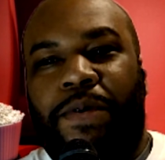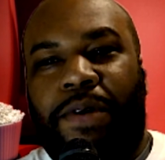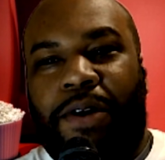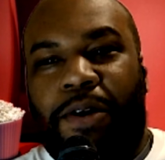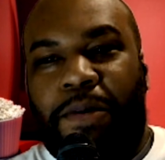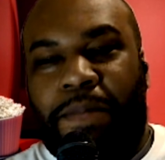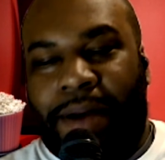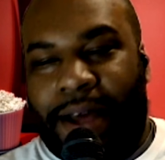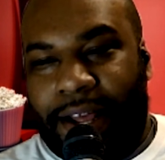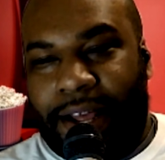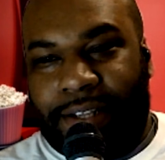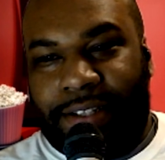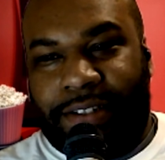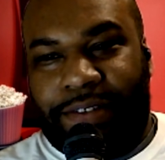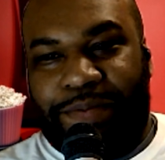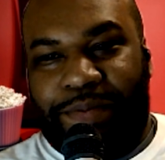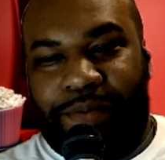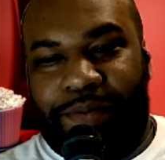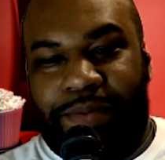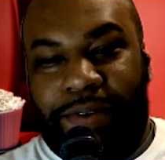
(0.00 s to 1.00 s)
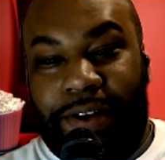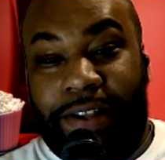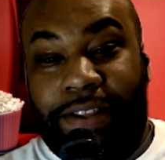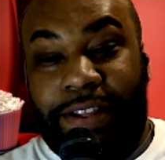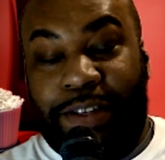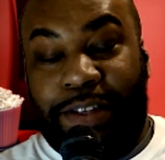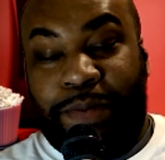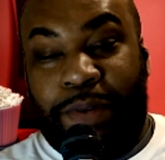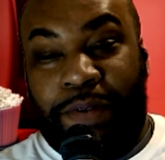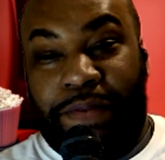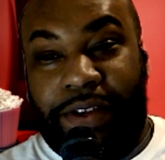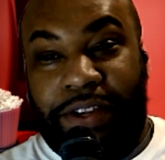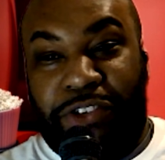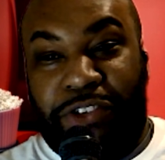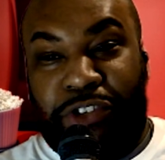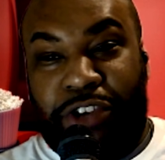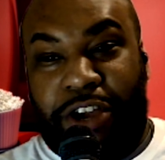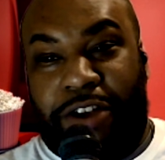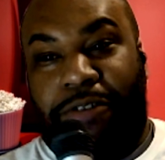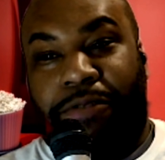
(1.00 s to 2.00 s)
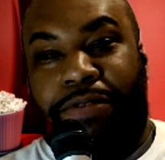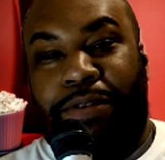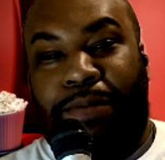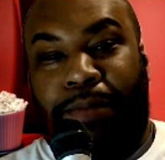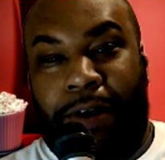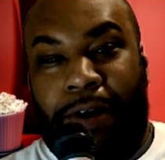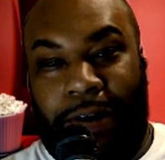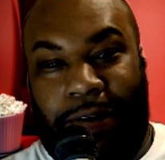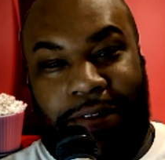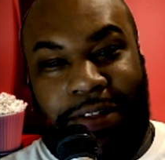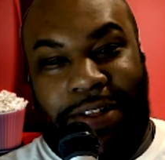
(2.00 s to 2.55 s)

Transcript: past them, but this movie shattered them all.